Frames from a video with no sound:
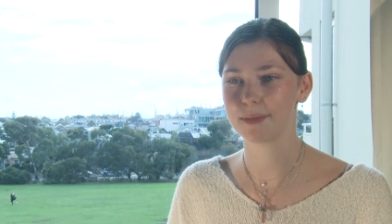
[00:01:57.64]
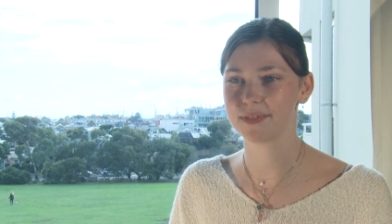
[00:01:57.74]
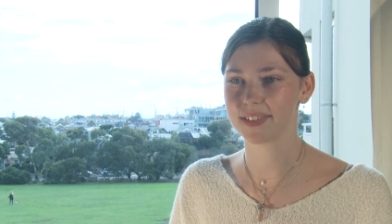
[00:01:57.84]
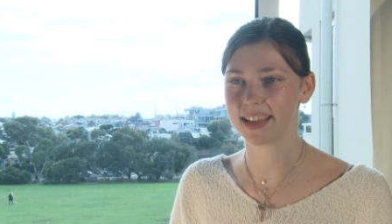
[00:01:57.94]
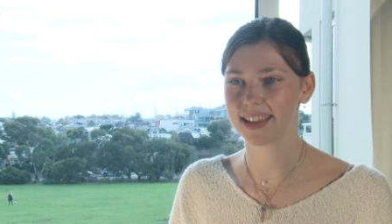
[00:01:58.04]

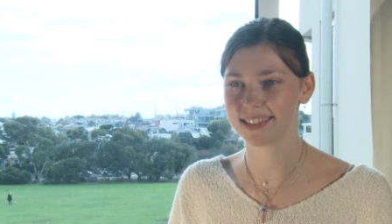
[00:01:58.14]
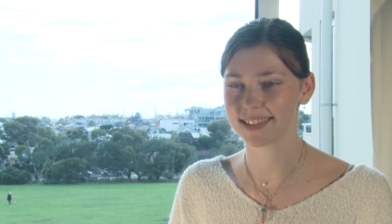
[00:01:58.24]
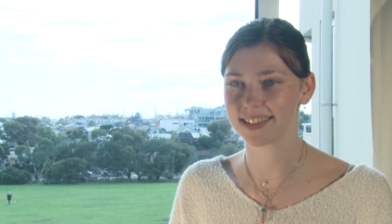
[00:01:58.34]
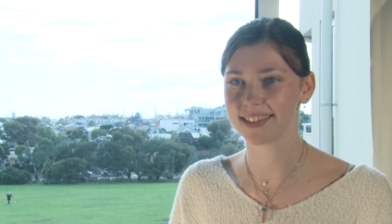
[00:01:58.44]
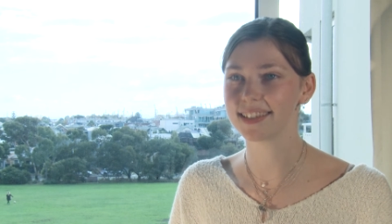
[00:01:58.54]
type of
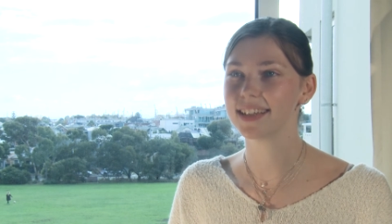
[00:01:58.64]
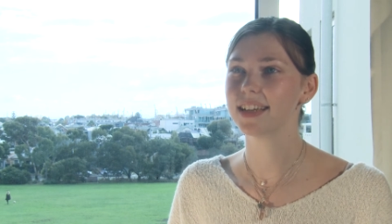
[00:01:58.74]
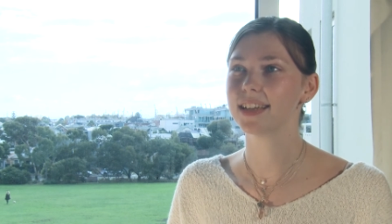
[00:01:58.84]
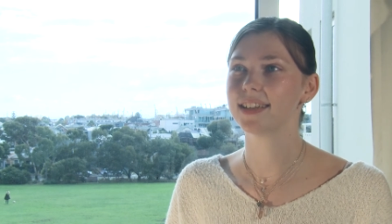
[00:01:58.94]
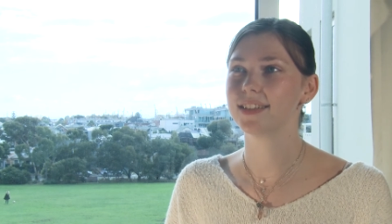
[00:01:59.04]
cancer,
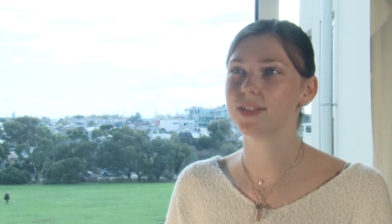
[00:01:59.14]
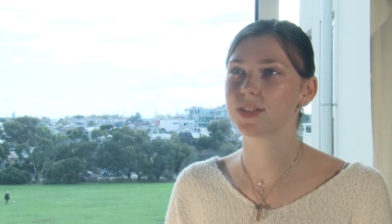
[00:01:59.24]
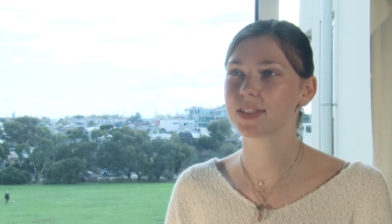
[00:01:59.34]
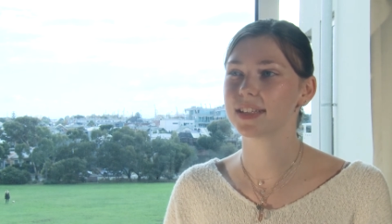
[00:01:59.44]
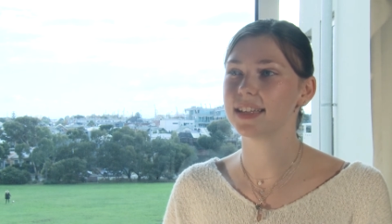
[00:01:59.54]

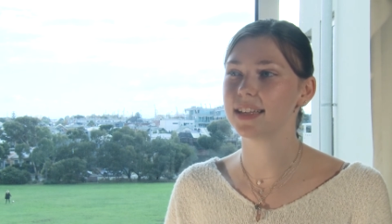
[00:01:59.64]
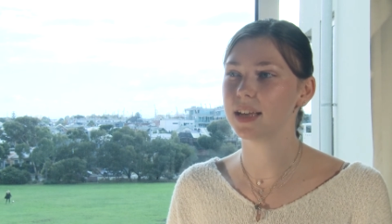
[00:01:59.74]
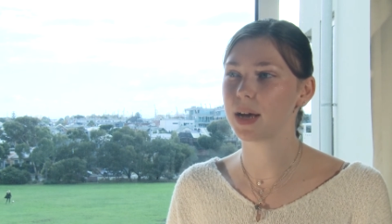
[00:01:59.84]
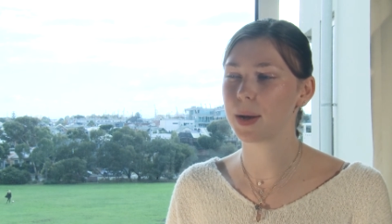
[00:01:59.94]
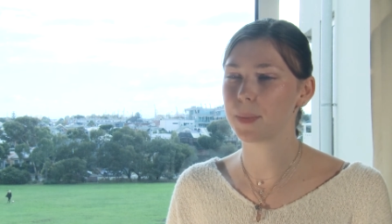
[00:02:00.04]

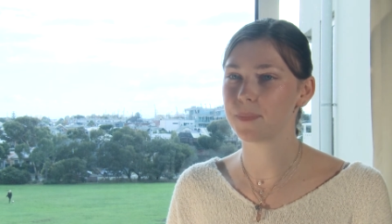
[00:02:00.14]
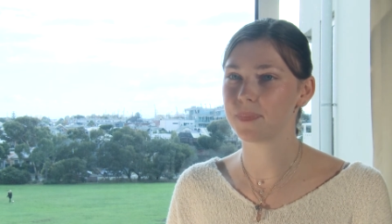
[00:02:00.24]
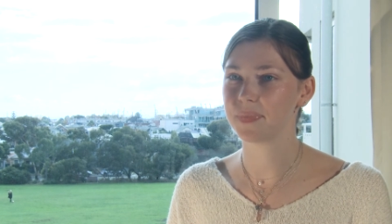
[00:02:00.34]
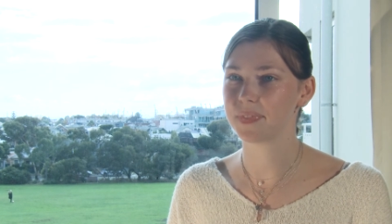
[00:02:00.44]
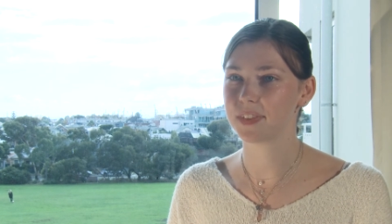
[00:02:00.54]
usually
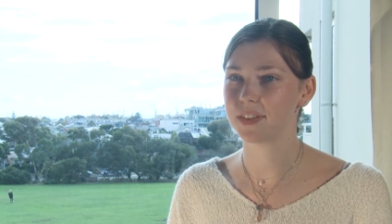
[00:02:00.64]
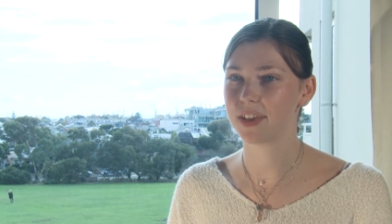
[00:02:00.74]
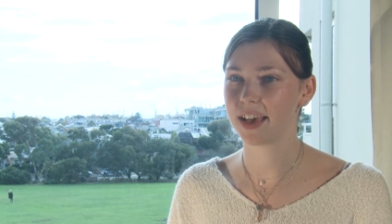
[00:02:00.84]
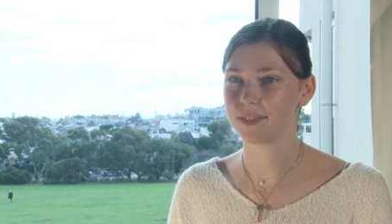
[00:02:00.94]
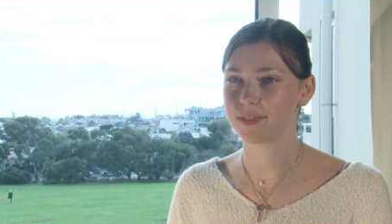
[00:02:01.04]

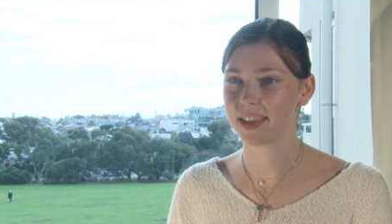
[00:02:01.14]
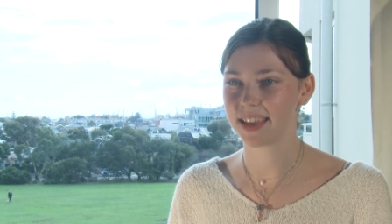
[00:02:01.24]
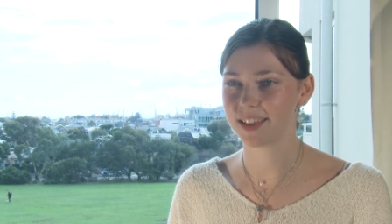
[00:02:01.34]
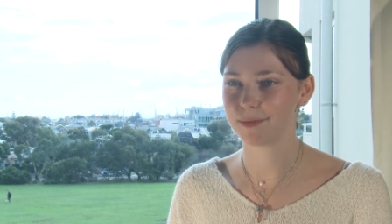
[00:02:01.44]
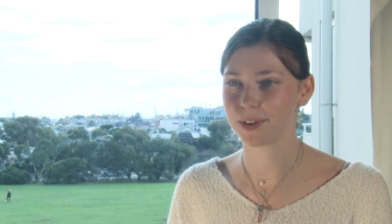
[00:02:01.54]
you have
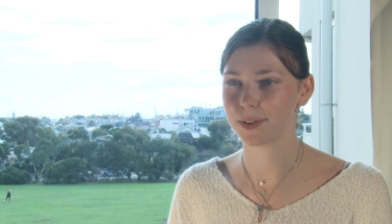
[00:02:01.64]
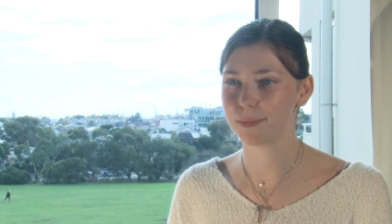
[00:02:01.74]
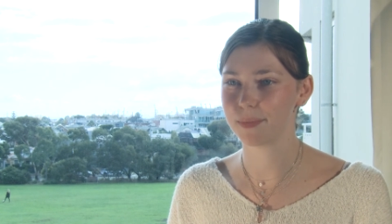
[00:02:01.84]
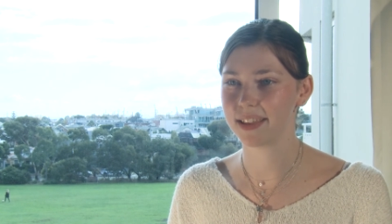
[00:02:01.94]
chemo